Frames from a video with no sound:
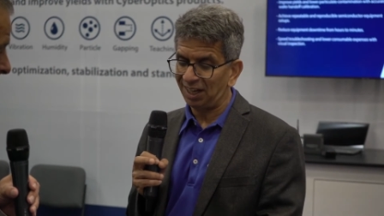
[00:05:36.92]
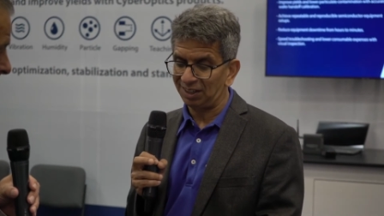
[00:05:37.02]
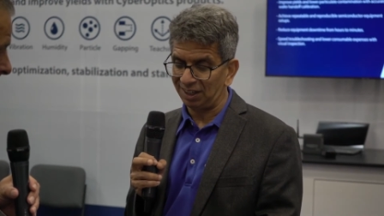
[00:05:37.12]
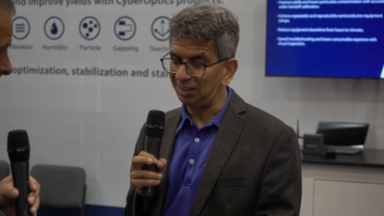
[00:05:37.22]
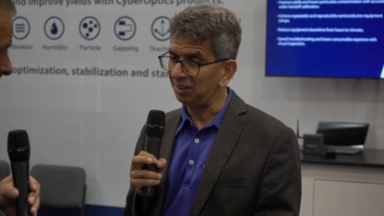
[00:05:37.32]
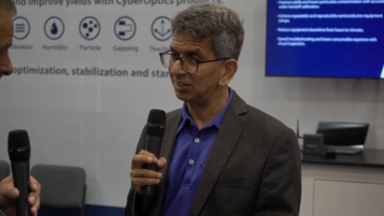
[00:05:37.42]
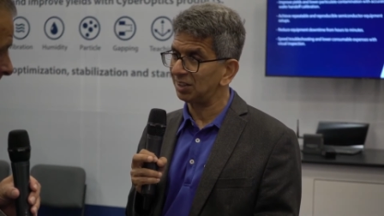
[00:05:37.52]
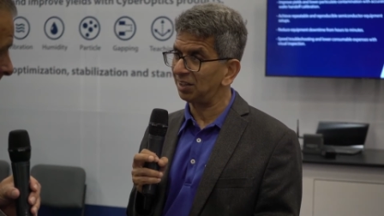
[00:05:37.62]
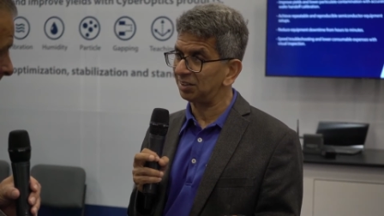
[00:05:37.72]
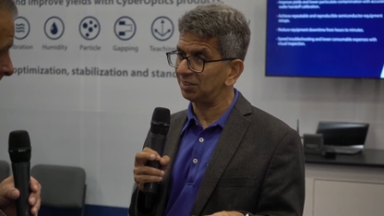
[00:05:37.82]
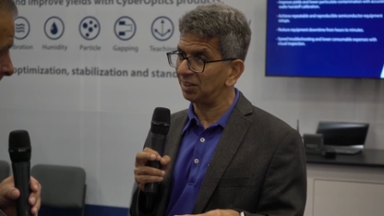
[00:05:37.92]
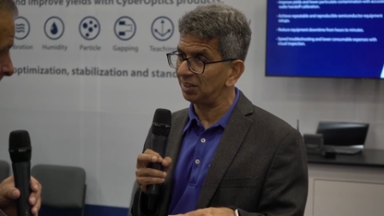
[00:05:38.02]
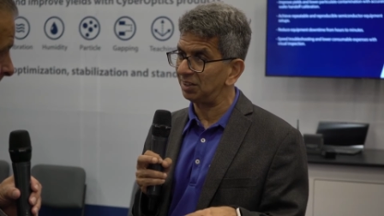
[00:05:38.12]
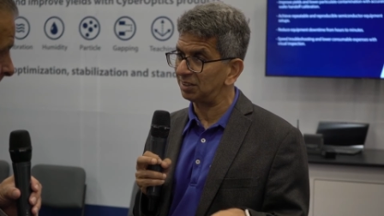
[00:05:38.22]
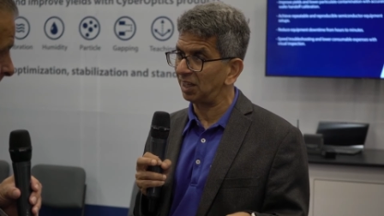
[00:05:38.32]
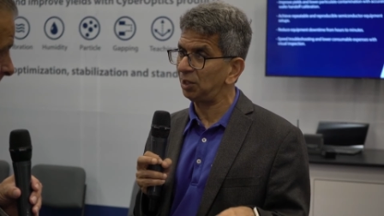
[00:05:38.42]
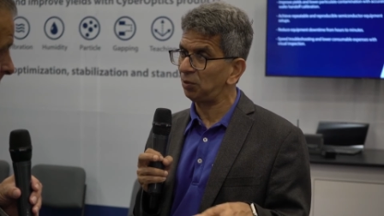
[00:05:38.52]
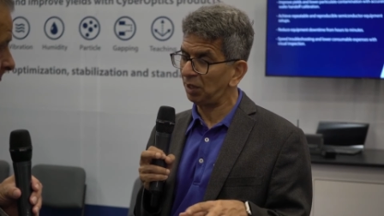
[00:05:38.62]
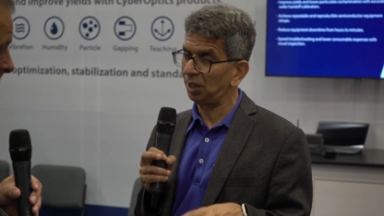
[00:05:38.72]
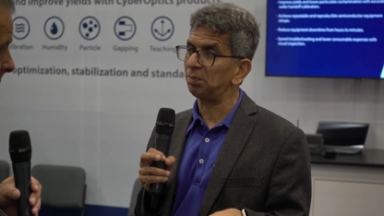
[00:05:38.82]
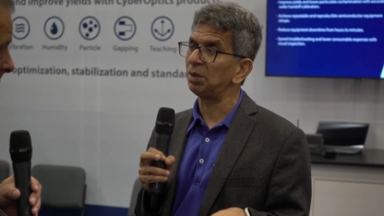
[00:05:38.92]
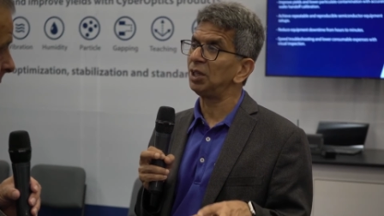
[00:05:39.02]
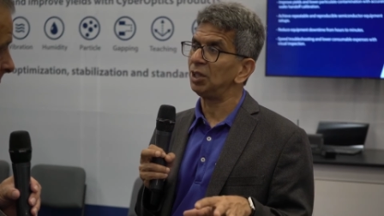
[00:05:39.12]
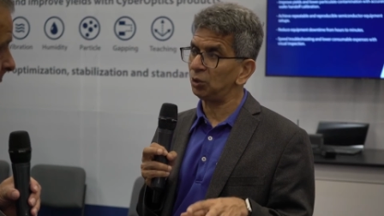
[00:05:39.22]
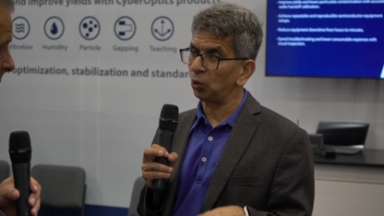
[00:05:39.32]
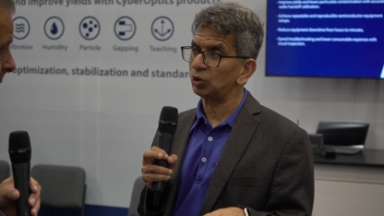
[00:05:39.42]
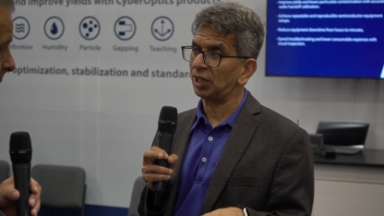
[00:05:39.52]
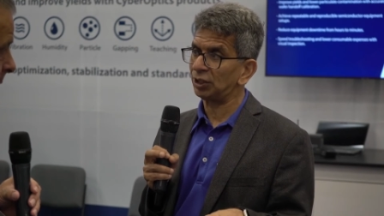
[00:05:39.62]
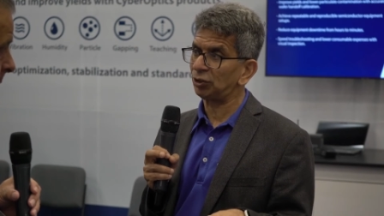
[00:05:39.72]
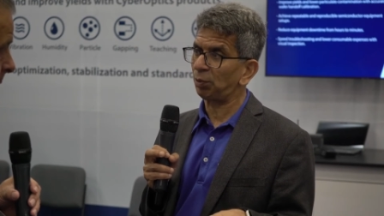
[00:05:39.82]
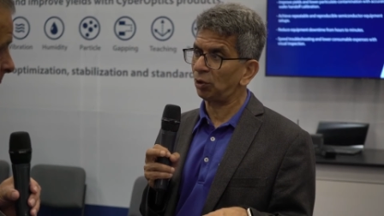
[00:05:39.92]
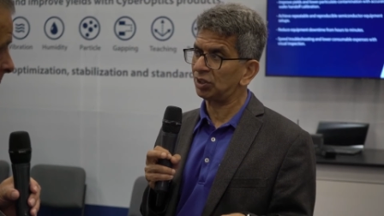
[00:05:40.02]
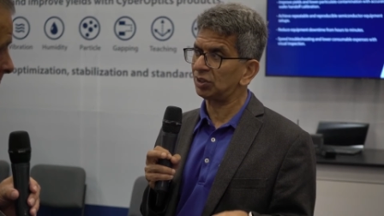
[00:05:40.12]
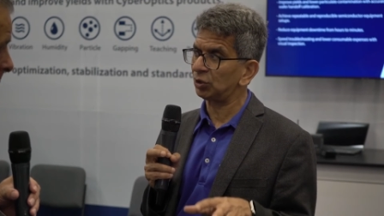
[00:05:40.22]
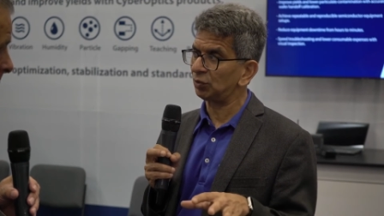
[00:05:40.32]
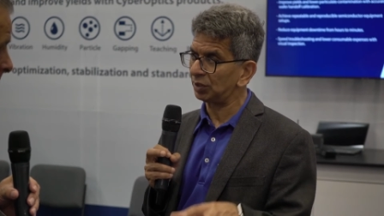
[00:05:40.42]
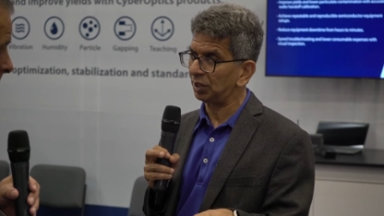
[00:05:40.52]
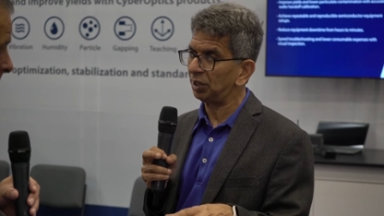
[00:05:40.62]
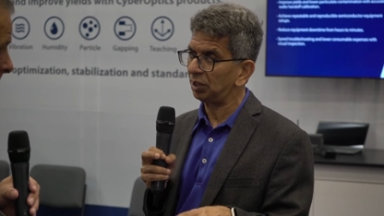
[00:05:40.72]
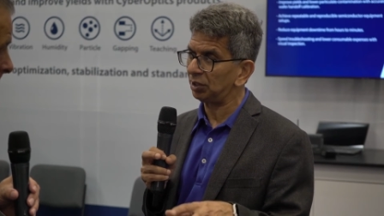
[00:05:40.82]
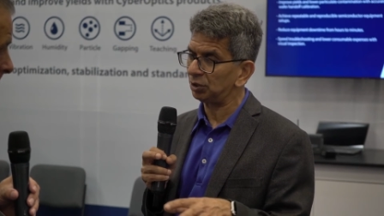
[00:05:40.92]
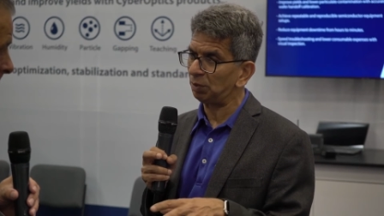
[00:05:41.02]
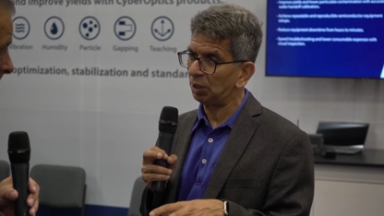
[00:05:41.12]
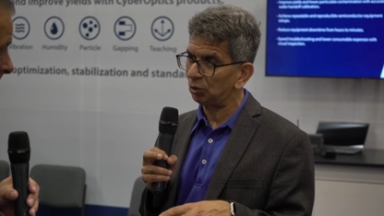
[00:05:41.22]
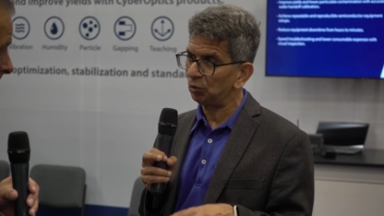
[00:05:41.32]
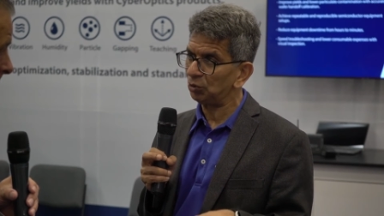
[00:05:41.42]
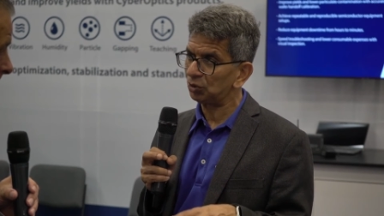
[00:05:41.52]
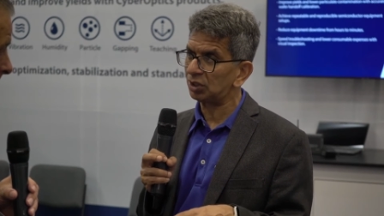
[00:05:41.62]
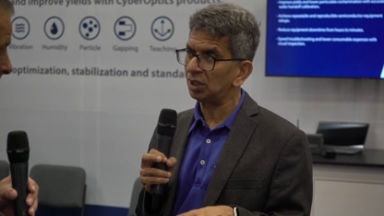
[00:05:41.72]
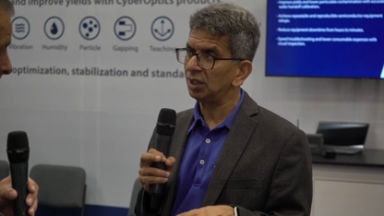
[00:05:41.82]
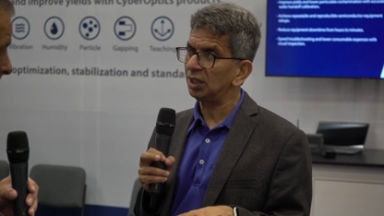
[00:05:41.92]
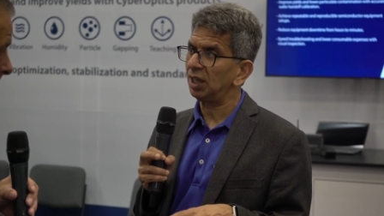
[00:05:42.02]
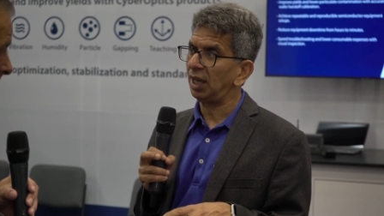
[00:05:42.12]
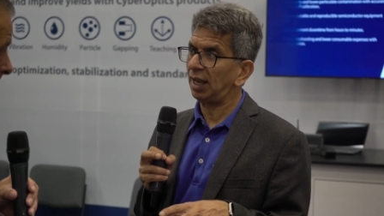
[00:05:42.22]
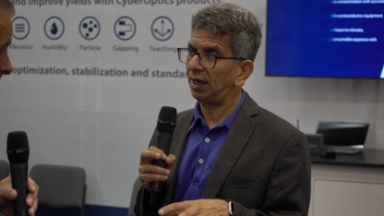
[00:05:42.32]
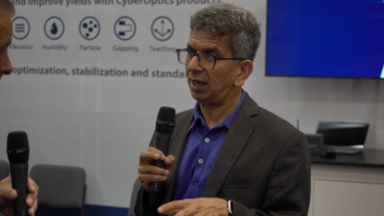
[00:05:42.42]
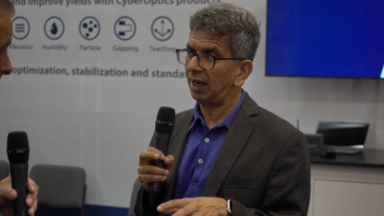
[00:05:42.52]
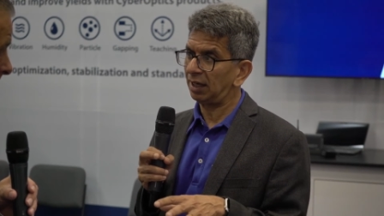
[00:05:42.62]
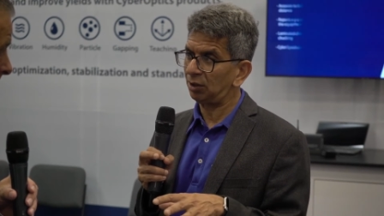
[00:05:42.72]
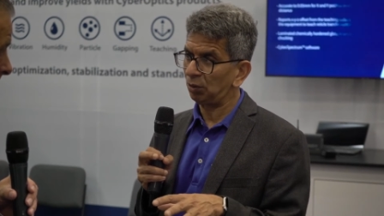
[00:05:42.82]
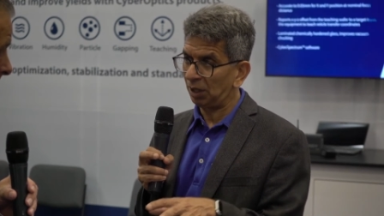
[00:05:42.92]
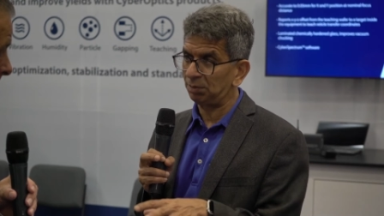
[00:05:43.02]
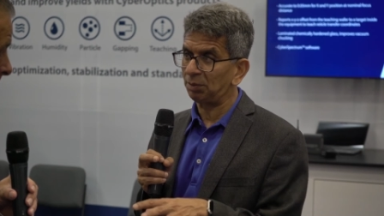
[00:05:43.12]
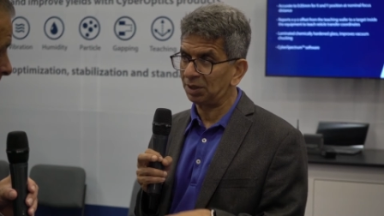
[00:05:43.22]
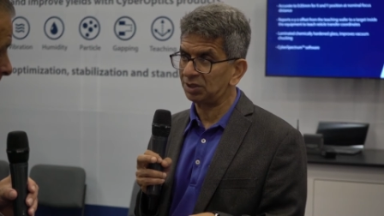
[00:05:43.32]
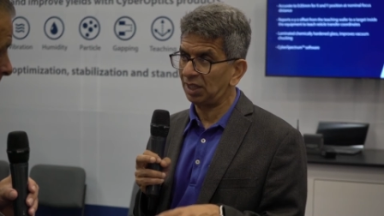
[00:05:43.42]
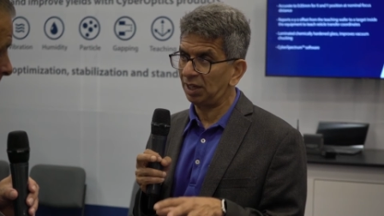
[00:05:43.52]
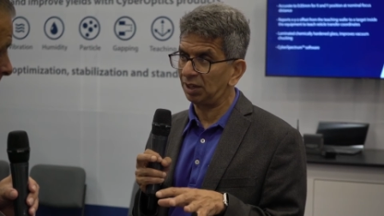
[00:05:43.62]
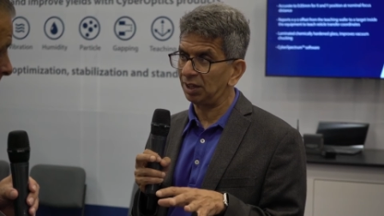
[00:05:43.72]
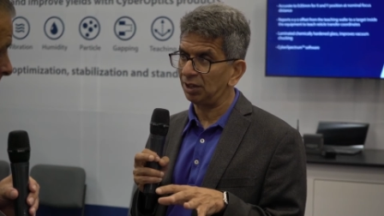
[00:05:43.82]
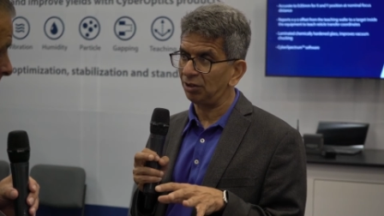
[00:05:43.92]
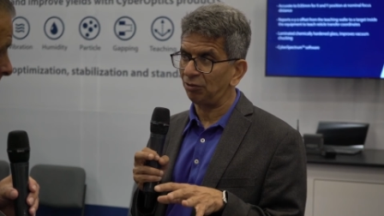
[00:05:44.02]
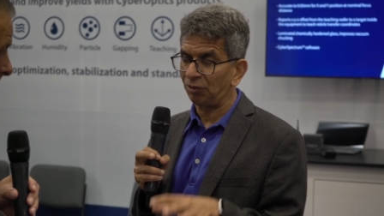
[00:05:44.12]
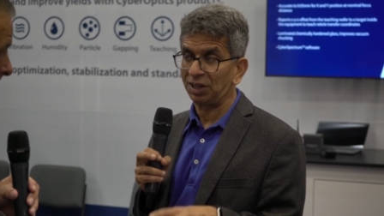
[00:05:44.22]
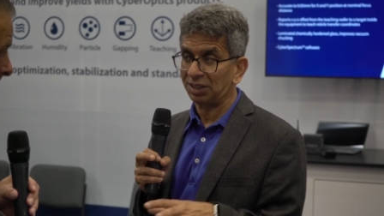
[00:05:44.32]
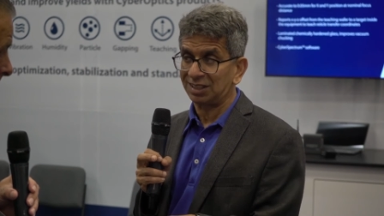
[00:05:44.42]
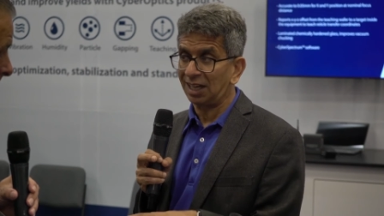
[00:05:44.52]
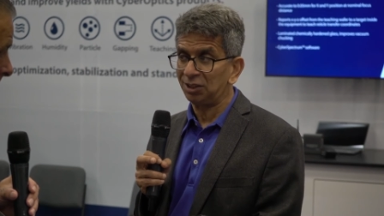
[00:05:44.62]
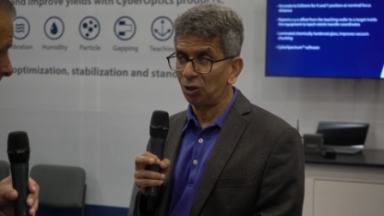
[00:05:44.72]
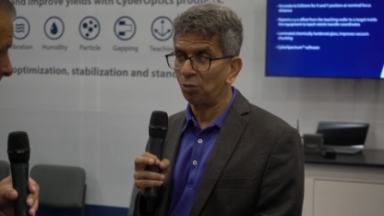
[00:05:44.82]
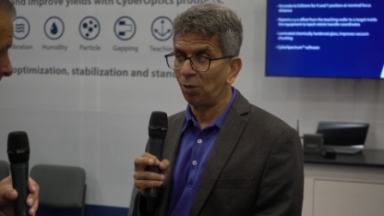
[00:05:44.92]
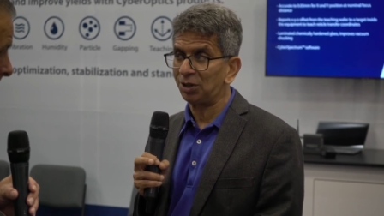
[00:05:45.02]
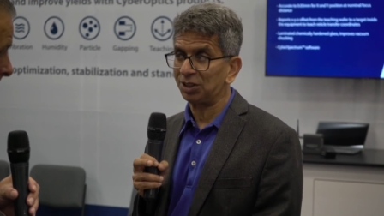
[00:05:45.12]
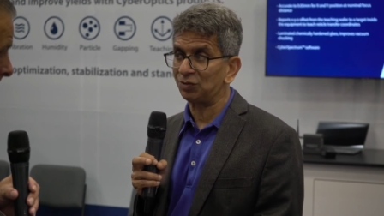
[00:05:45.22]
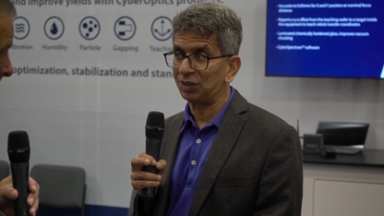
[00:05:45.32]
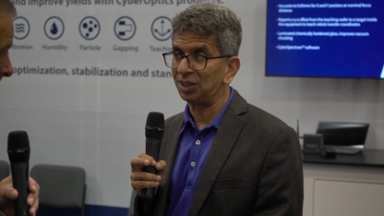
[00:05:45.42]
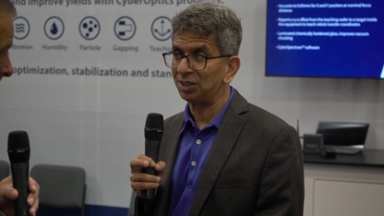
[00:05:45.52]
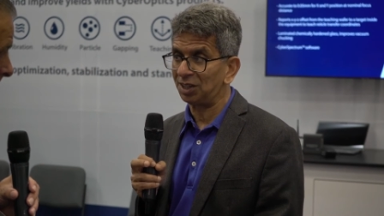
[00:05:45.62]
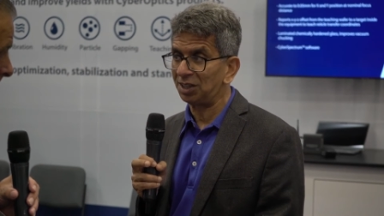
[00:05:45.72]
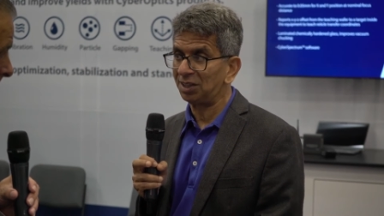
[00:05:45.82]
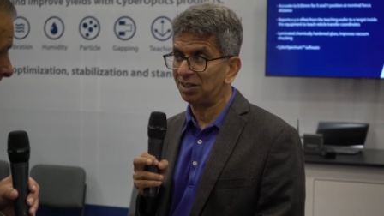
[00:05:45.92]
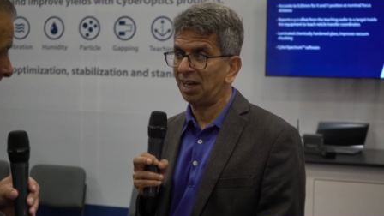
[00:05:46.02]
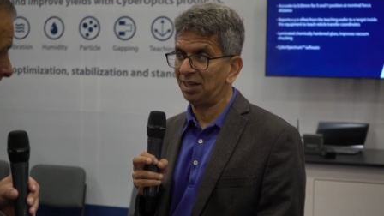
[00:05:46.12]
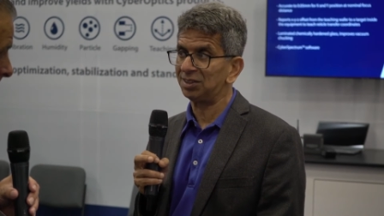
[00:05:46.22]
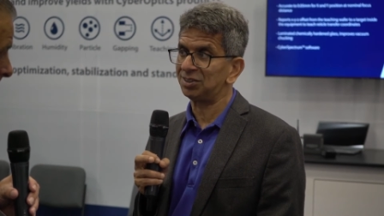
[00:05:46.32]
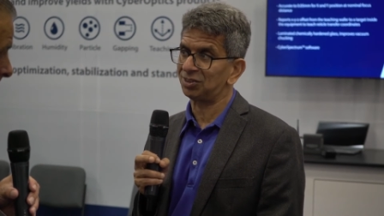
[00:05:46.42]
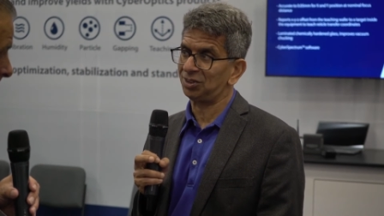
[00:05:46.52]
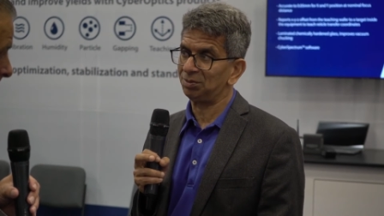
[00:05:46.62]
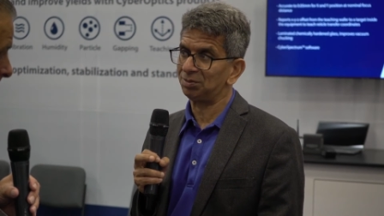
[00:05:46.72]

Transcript: And ATSR is really designed to help those kinds of processes where the reticle is being used, and to help them understand where exactly the robot is within the reticle handling system.